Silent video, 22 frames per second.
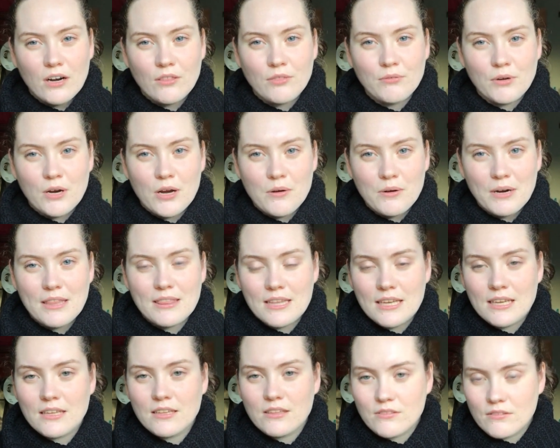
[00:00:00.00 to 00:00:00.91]
Throne, I
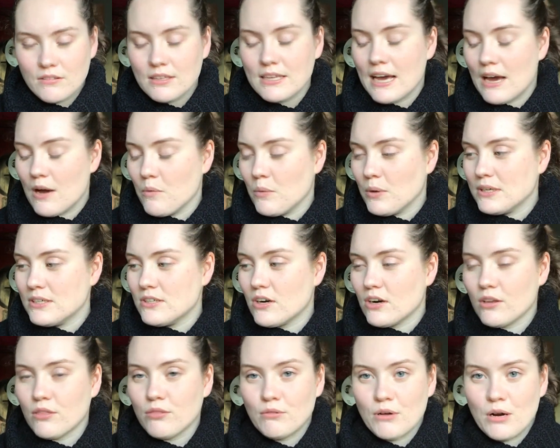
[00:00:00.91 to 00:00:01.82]
think. Yeah, One
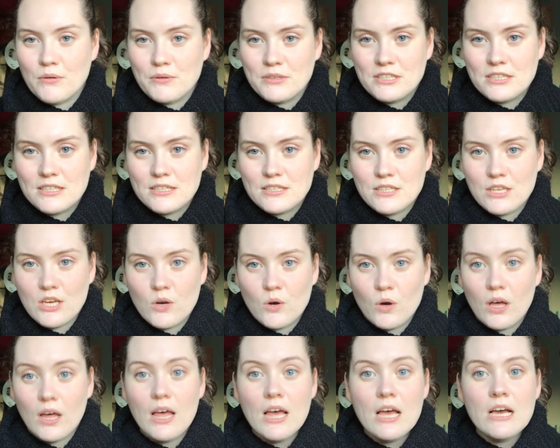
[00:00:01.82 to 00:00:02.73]
Dark Throne is the
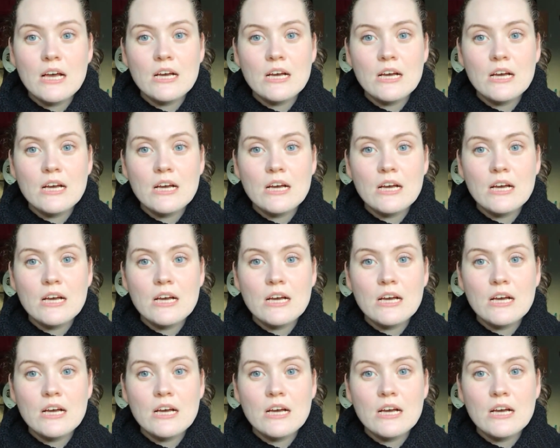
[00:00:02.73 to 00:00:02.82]
sequel.